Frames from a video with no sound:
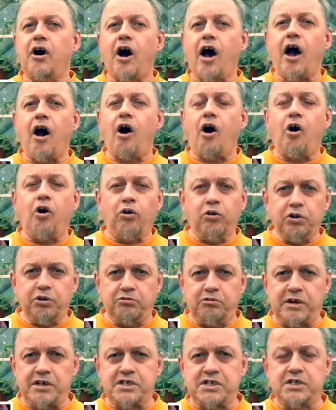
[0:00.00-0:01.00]
all the
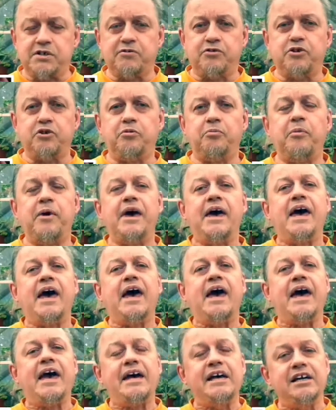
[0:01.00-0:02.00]
rest of them,
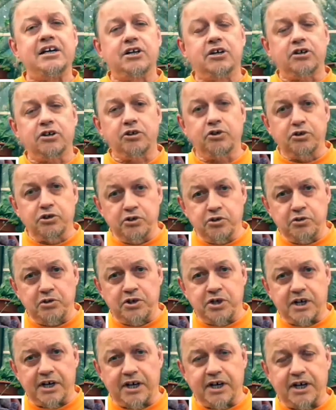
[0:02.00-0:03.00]

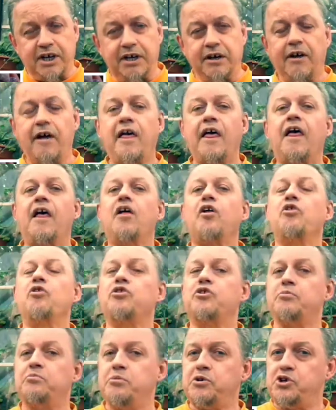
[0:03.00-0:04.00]
including
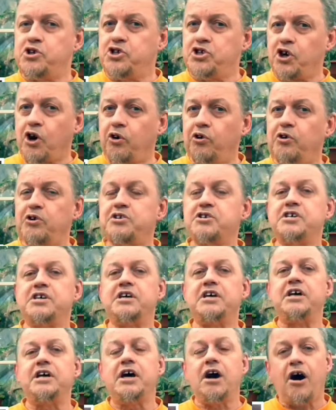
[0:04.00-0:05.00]
the
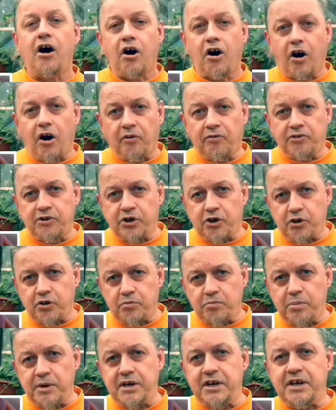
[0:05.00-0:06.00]
majority of the
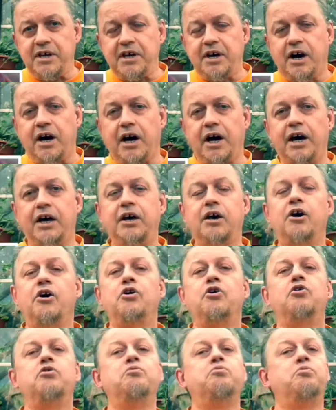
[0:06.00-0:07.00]
Urbinii
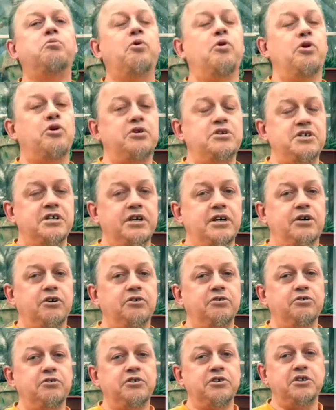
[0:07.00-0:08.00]
who weren't
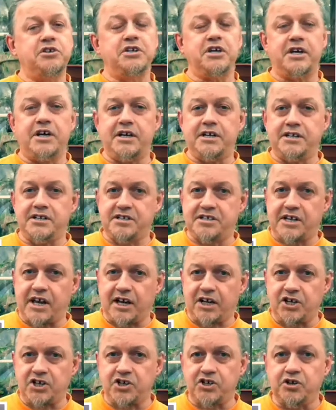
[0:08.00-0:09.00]
included in
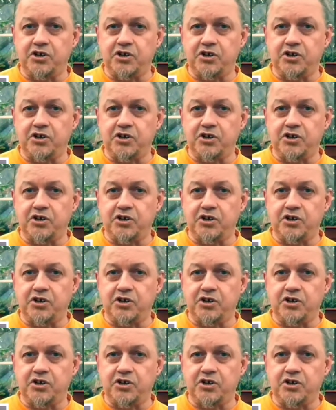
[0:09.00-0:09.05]
section